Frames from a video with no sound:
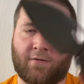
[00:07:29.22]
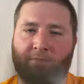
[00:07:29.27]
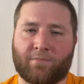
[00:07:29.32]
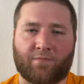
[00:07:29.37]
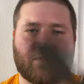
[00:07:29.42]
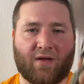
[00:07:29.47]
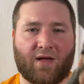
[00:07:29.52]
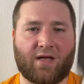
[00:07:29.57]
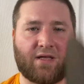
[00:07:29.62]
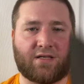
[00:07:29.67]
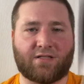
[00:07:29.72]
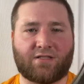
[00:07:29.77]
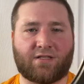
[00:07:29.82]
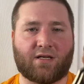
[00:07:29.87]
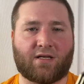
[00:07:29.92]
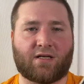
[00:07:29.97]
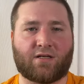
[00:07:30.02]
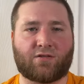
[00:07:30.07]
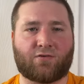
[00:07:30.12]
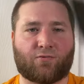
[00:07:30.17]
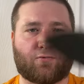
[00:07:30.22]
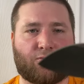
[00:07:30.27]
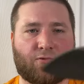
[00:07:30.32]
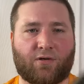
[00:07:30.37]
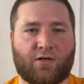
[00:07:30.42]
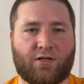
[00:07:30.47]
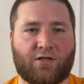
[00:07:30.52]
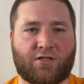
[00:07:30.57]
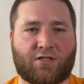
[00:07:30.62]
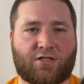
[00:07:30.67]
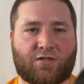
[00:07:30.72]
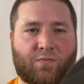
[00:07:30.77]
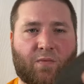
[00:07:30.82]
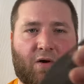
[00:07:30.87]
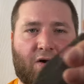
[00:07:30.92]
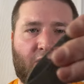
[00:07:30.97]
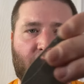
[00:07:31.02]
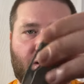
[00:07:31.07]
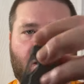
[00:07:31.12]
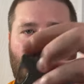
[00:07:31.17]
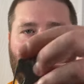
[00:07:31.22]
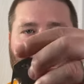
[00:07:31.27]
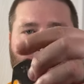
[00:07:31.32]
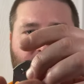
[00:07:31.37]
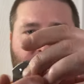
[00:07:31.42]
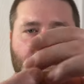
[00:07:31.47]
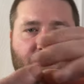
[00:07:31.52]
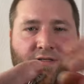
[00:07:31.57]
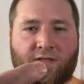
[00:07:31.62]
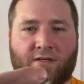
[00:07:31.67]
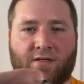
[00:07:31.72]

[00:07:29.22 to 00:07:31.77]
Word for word: Man, this thing is really small, guys.